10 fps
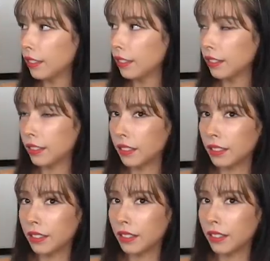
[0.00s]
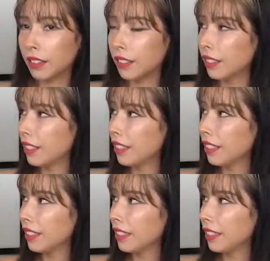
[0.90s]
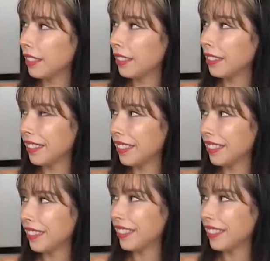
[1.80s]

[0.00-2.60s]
The person shown says nothing.